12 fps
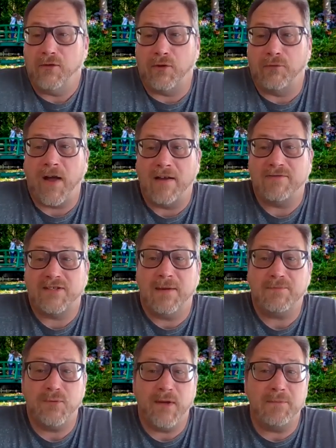here are 5
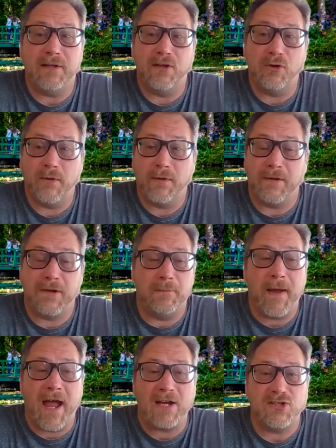skips, and we can be a little bit
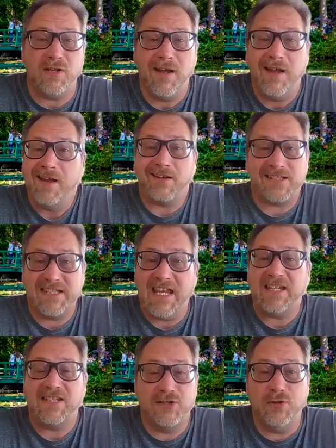compassionate because
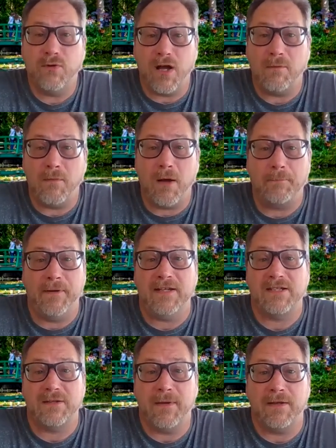things do come up in a
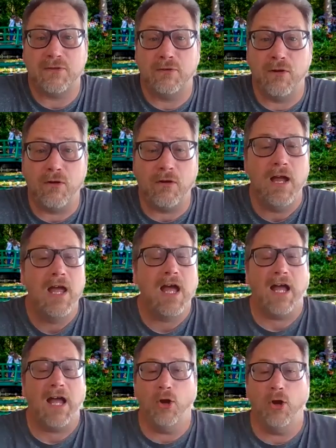semester long.
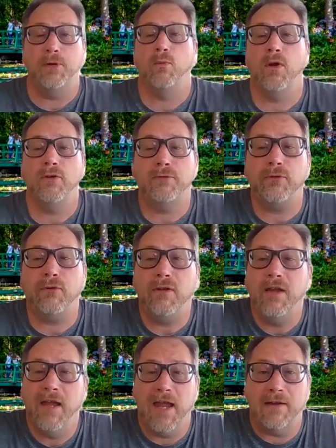I hope you're
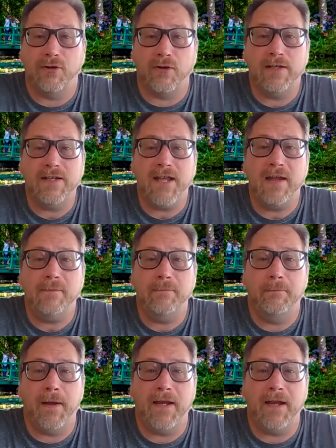wonderful. Have a great day.
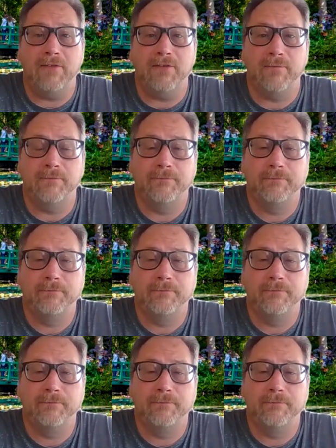Bye, guys.